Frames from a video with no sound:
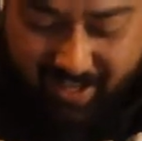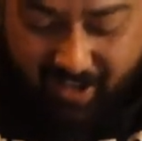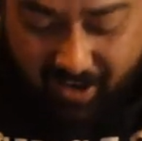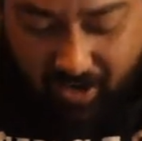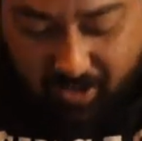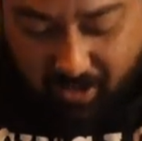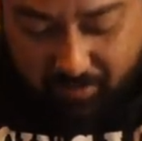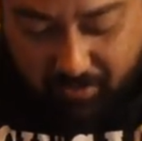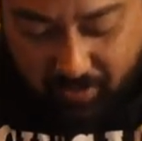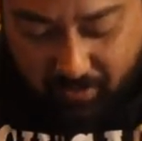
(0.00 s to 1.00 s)

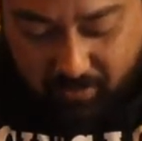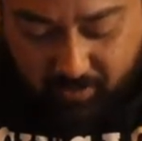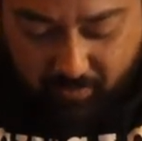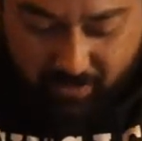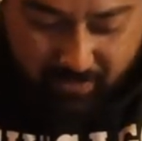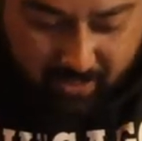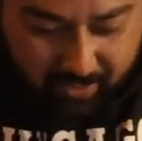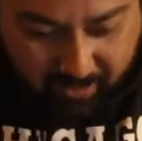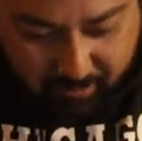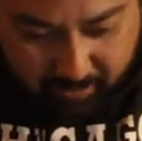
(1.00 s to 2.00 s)
I'm the only one that
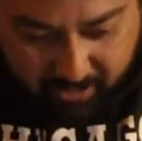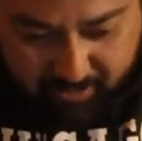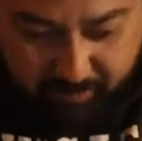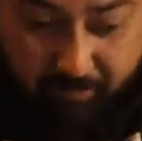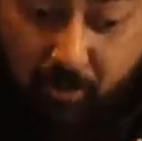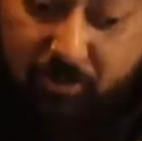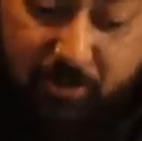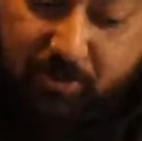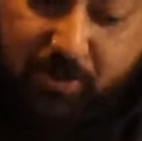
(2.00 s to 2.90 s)
kind of plays multiple